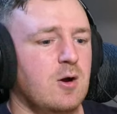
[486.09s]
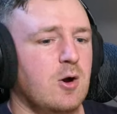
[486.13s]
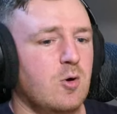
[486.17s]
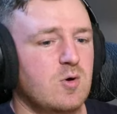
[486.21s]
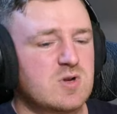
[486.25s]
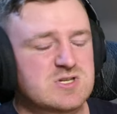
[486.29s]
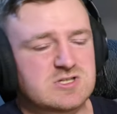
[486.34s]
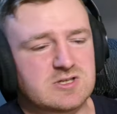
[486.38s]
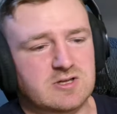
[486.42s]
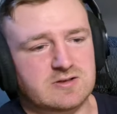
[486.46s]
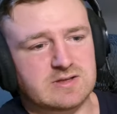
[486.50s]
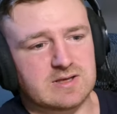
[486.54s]

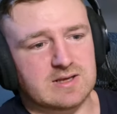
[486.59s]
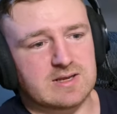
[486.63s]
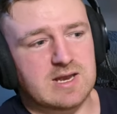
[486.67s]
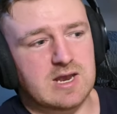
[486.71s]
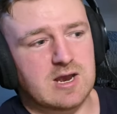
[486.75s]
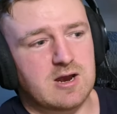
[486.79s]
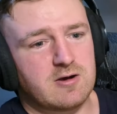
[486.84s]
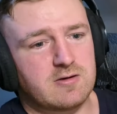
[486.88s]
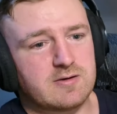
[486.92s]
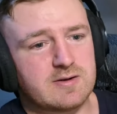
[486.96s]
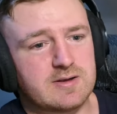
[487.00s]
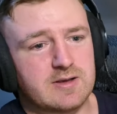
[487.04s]
Oh, it's not the
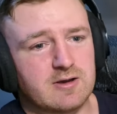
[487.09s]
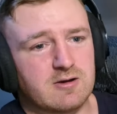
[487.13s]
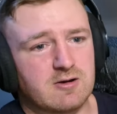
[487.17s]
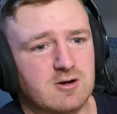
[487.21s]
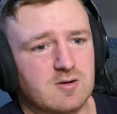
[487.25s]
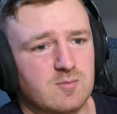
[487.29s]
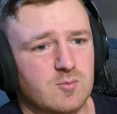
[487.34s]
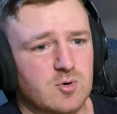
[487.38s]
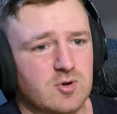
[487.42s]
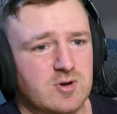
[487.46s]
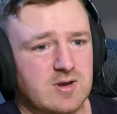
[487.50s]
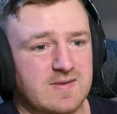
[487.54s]
carrying
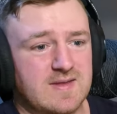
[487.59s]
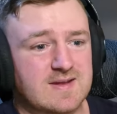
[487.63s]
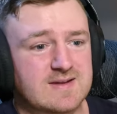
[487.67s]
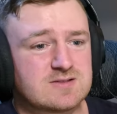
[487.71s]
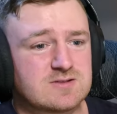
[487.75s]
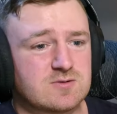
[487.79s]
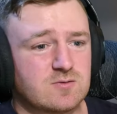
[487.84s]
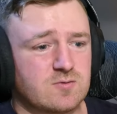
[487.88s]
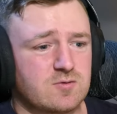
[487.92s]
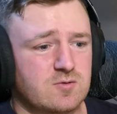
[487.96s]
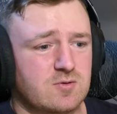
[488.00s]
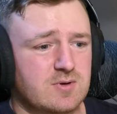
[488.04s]
arm. Okay,
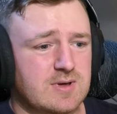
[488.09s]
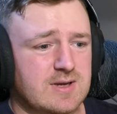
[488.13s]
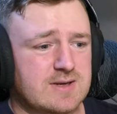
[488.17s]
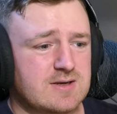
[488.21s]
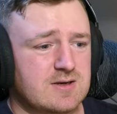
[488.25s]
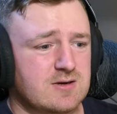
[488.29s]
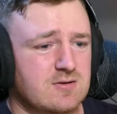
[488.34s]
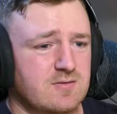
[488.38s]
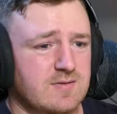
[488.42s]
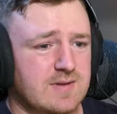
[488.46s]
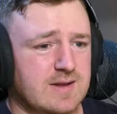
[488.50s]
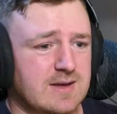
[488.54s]
that's a rule? I
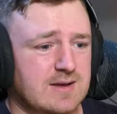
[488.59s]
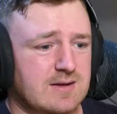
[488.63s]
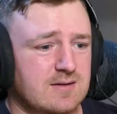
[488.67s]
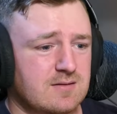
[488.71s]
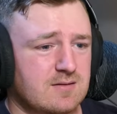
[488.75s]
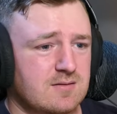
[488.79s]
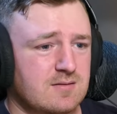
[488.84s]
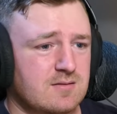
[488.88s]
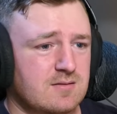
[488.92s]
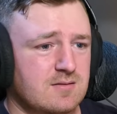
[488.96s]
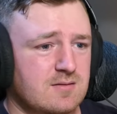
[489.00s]
didn't know that.